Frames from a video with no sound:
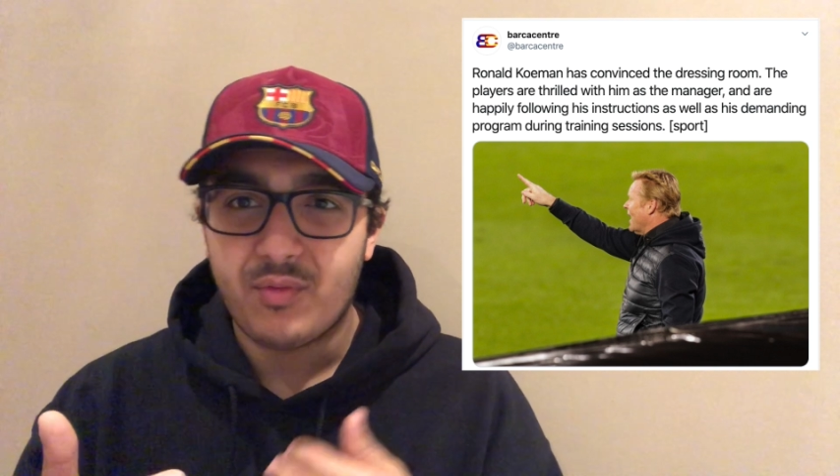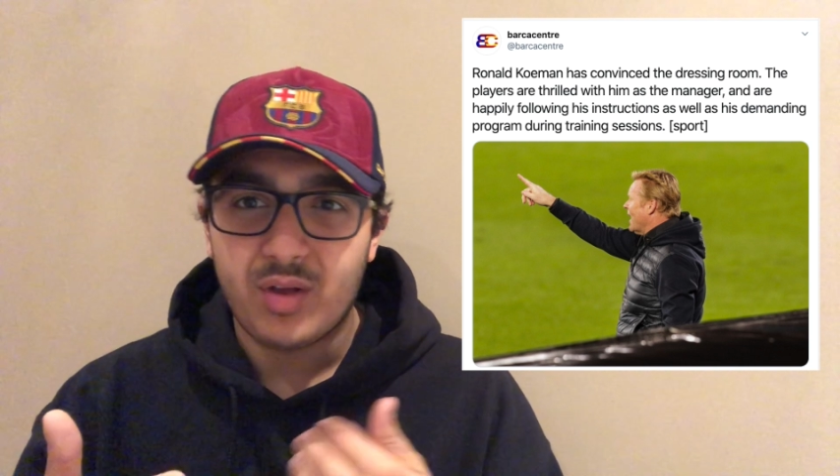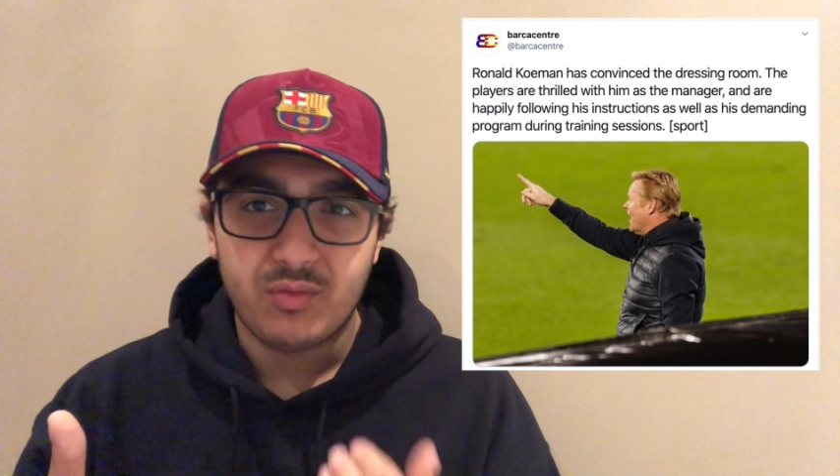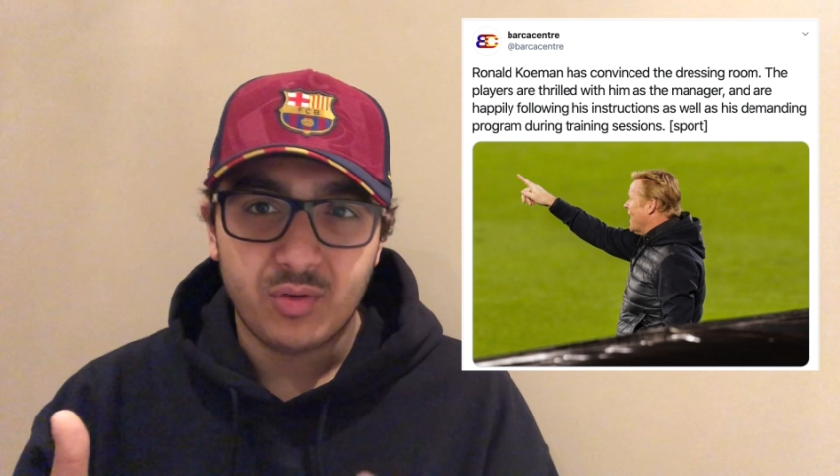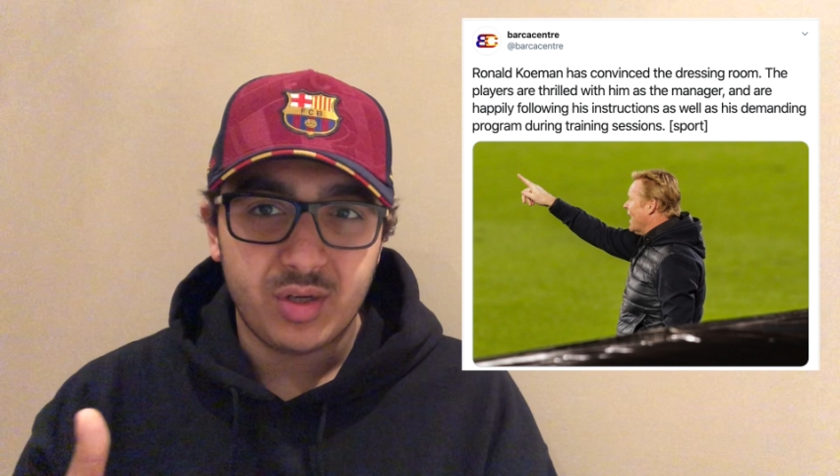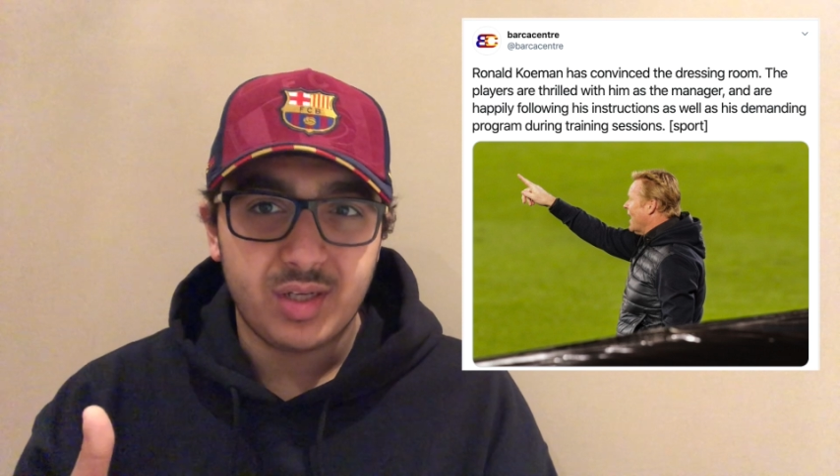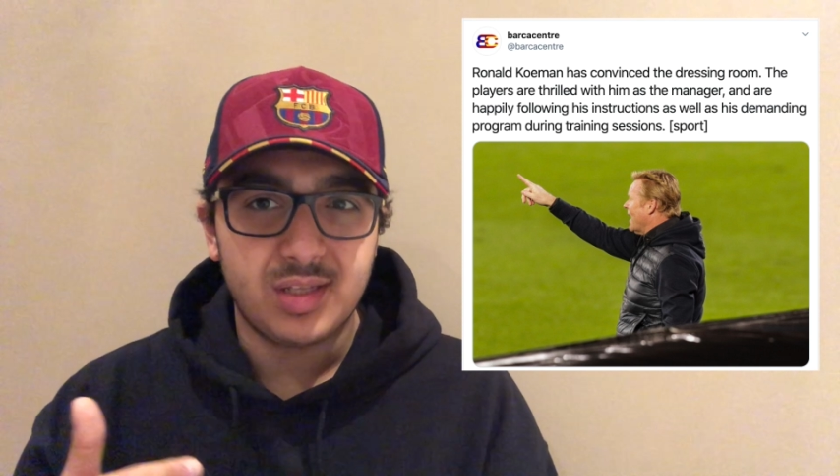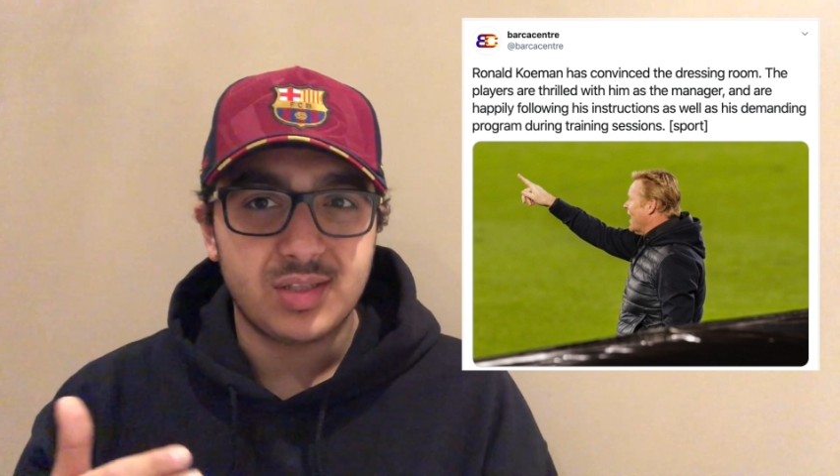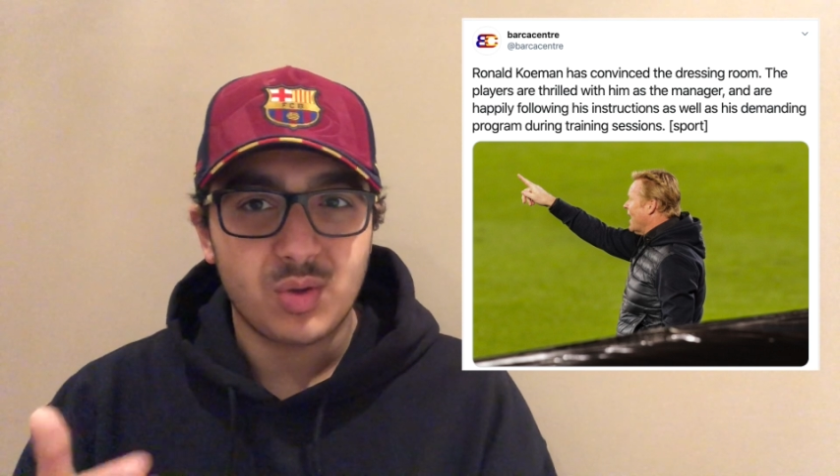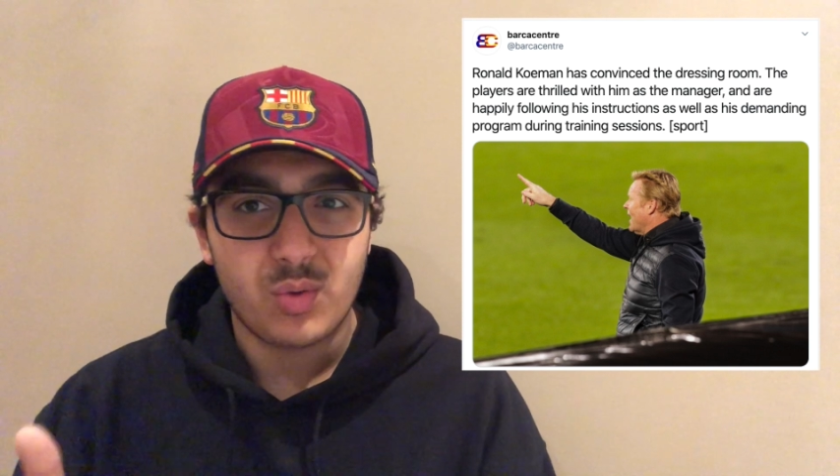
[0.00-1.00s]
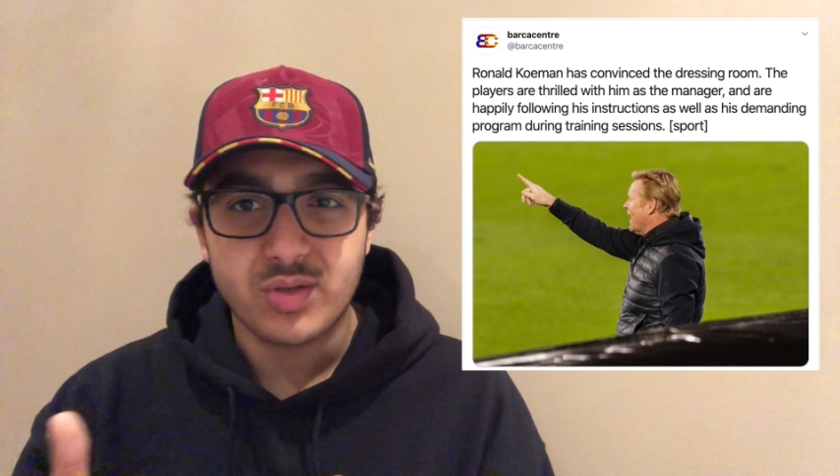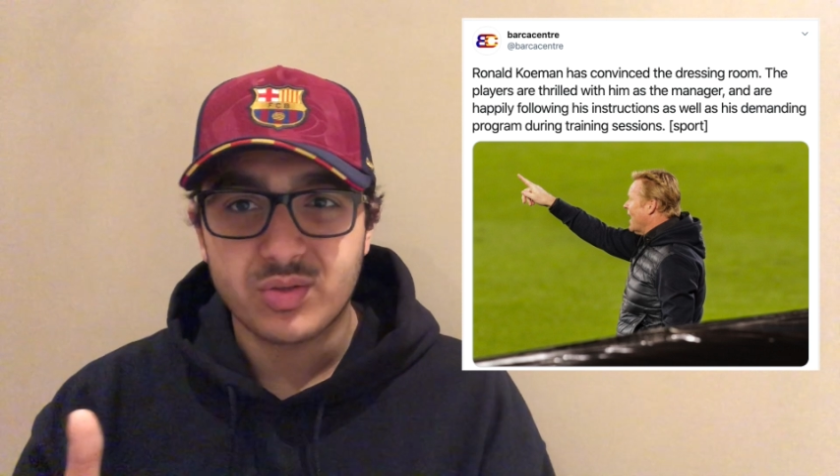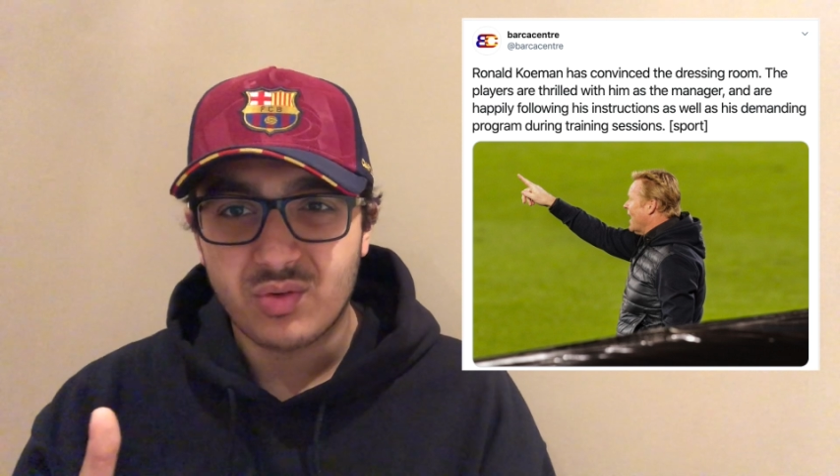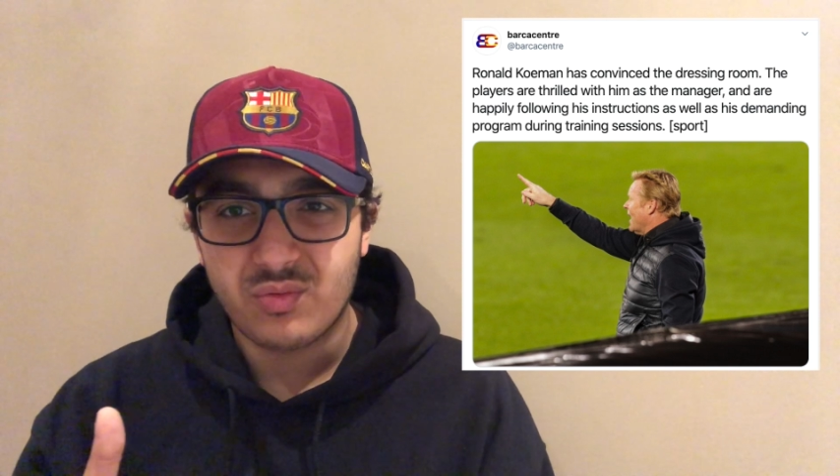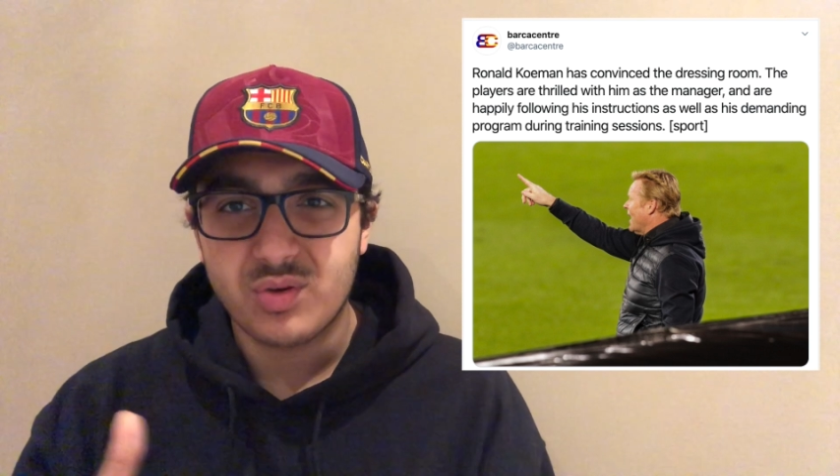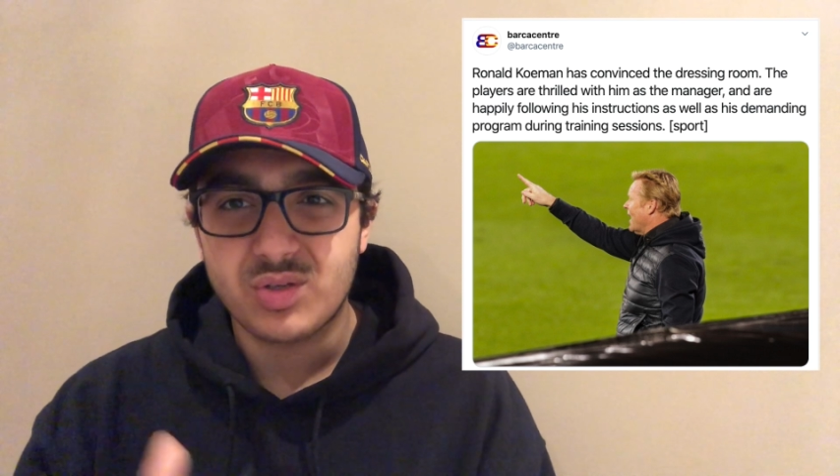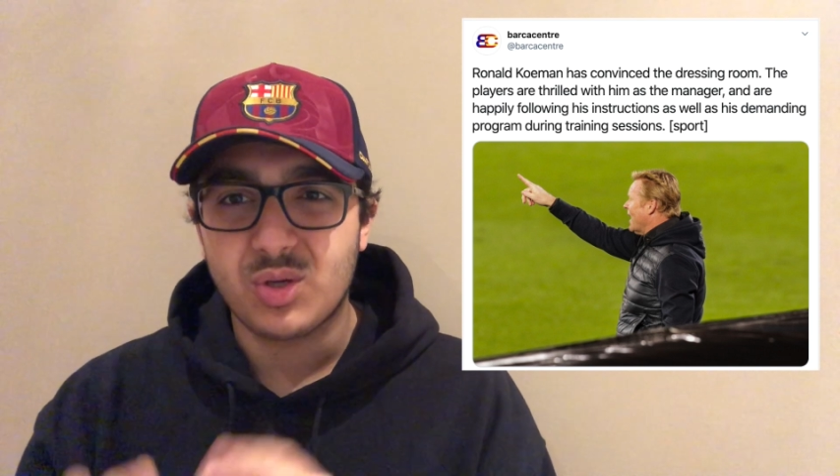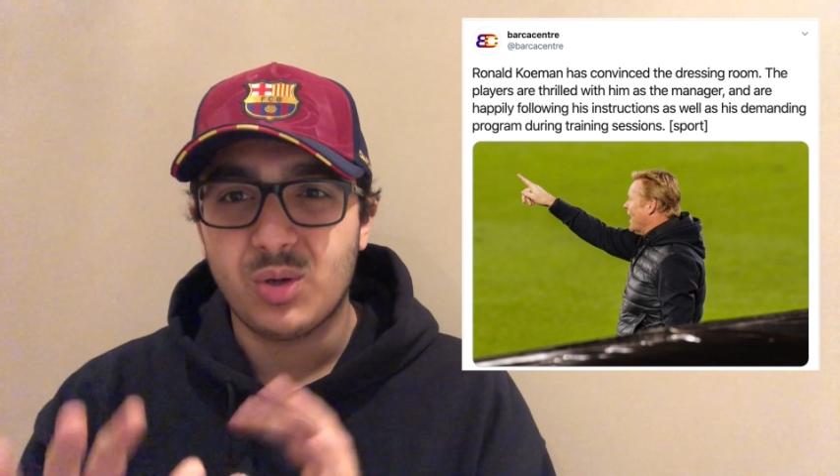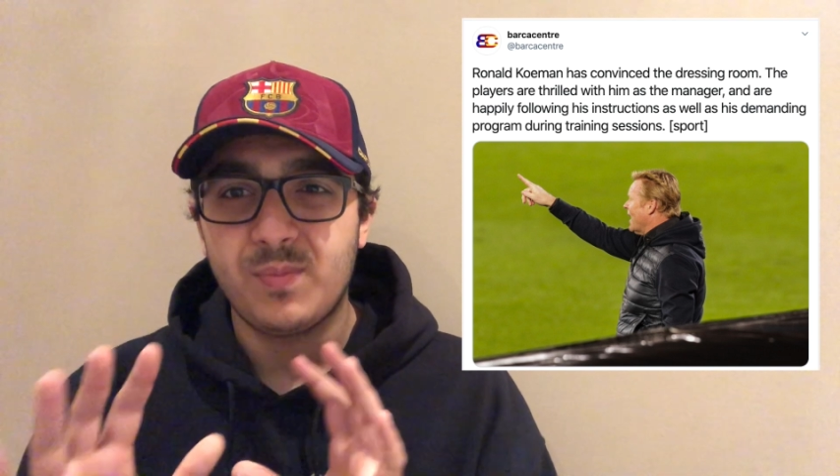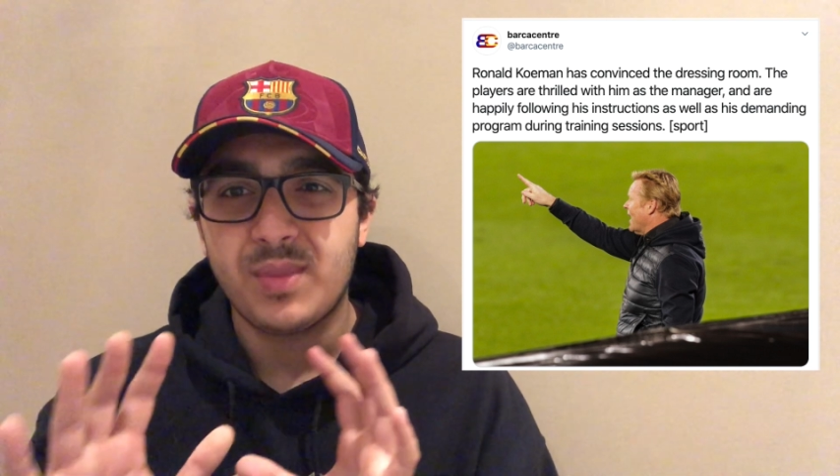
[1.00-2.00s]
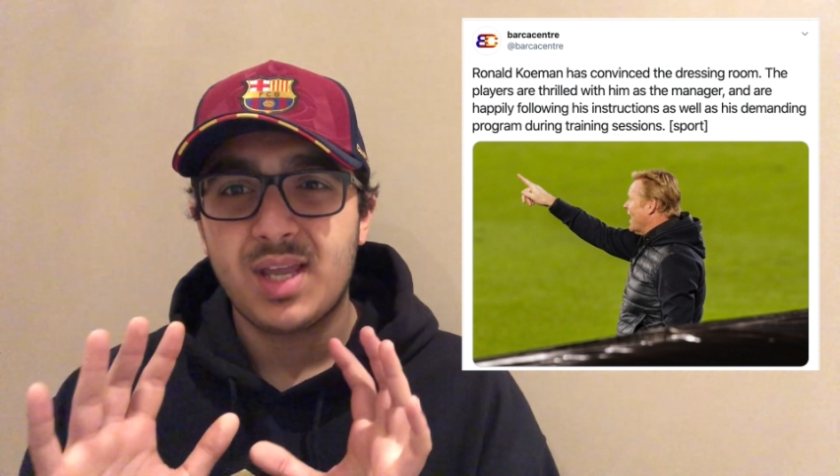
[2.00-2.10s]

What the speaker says: Valverde and so on and so forth, so